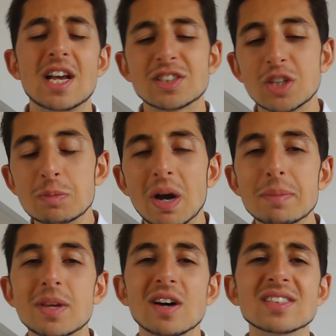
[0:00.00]
So you
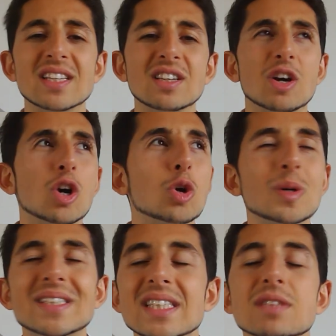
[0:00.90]
might be asking,
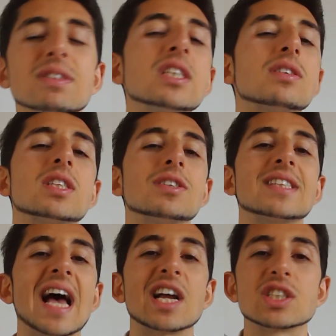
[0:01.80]
who is this video
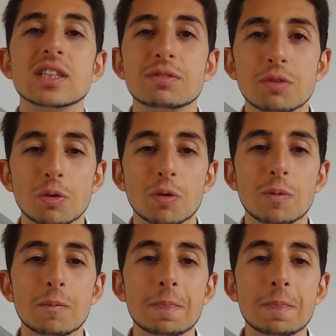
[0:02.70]
series actually for?